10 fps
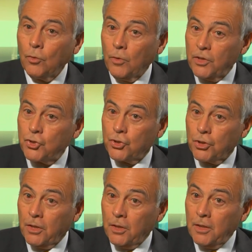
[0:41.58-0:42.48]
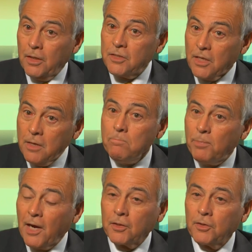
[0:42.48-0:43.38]
which is
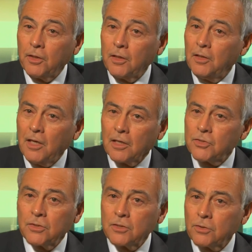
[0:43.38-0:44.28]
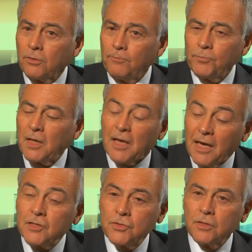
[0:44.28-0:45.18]
impacted in the excess of, in
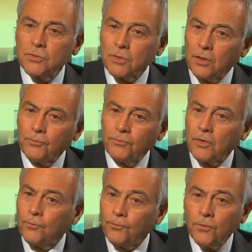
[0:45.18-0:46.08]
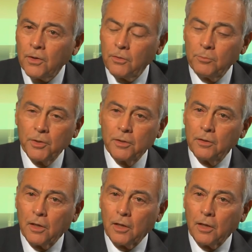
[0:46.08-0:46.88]
excess of uh, $400 billion.